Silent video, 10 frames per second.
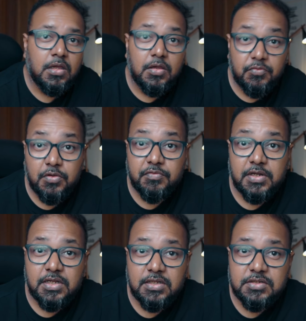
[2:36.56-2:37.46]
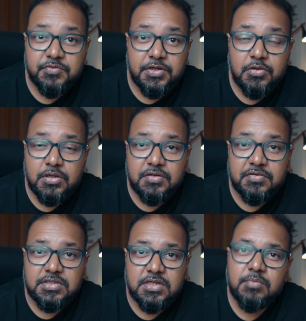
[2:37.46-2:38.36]
If you are finding this video
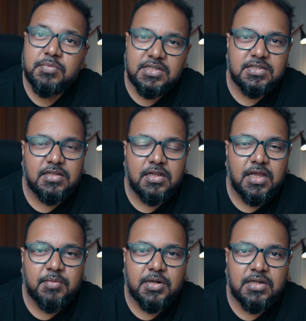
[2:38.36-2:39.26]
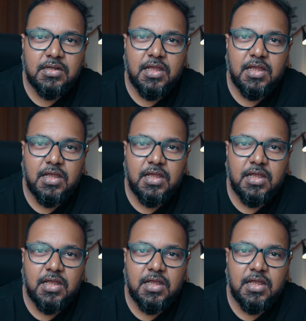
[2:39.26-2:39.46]
interesting, please hit the like button,